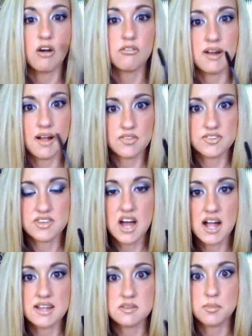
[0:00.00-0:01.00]
around the
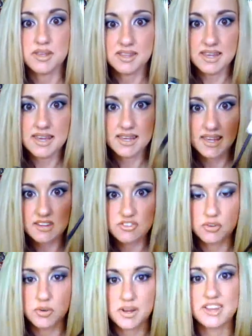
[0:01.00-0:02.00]
sides, but you can't get
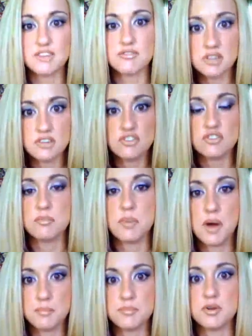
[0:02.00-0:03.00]
to it, and you really shouldn't
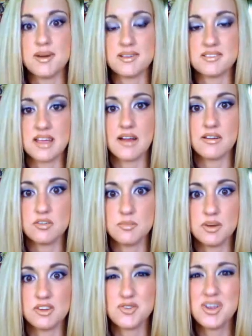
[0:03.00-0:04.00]
pump your mascara
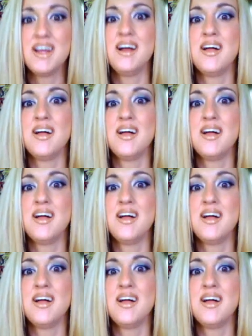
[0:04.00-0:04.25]
too much.